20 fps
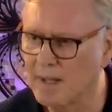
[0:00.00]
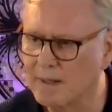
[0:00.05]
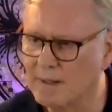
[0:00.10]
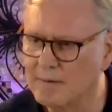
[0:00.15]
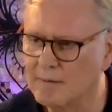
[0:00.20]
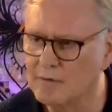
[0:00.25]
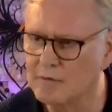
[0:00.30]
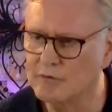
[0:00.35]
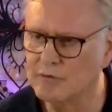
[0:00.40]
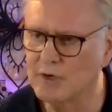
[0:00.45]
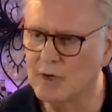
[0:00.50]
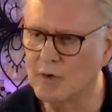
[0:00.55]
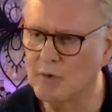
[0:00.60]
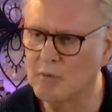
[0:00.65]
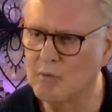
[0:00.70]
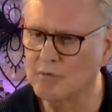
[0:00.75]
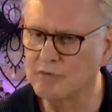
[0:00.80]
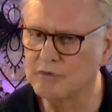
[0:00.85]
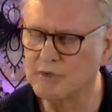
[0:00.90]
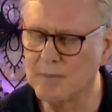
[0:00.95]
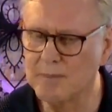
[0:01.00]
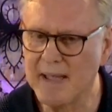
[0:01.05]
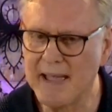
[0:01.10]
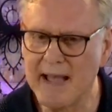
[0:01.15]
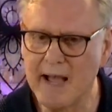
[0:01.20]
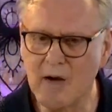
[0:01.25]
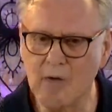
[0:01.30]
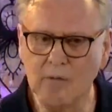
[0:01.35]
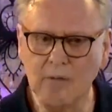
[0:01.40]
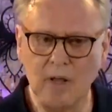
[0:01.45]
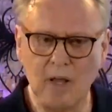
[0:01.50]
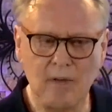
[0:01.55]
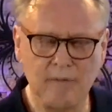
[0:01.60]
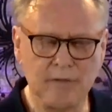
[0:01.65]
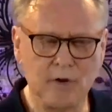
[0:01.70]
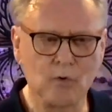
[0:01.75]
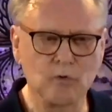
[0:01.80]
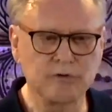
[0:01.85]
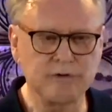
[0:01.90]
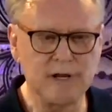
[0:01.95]
So somehow the
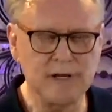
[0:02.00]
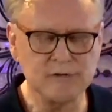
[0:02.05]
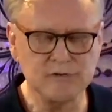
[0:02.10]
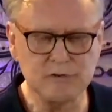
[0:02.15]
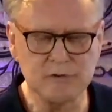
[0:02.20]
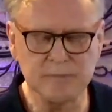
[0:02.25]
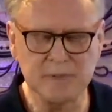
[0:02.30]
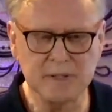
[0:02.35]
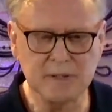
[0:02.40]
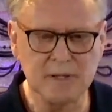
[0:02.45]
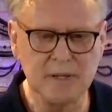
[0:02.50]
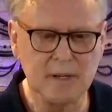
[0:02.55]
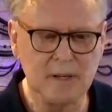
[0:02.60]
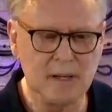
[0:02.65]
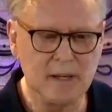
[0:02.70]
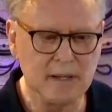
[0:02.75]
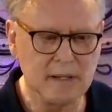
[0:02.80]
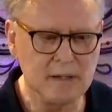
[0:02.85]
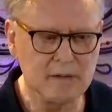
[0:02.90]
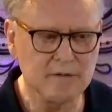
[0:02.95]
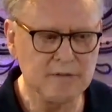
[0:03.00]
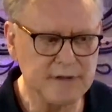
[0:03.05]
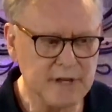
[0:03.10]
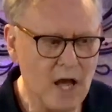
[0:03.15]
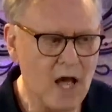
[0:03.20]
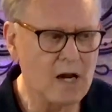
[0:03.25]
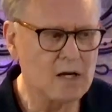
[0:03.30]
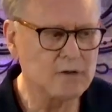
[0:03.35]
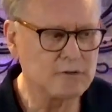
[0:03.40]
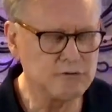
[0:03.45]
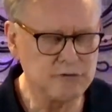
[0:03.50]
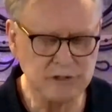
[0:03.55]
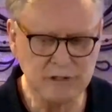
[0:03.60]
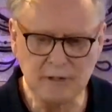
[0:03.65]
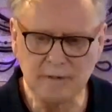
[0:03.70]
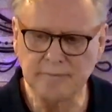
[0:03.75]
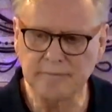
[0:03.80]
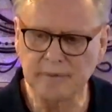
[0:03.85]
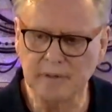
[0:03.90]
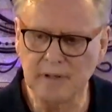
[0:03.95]
Old Testament in theology,
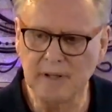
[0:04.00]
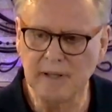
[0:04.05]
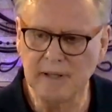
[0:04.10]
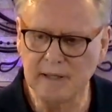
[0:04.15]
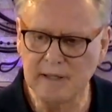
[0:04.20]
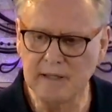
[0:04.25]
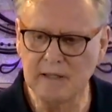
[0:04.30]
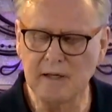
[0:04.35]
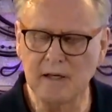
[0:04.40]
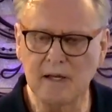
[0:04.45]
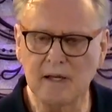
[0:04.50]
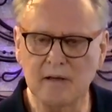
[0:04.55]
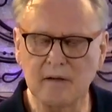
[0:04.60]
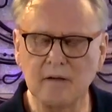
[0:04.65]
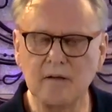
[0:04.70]
in every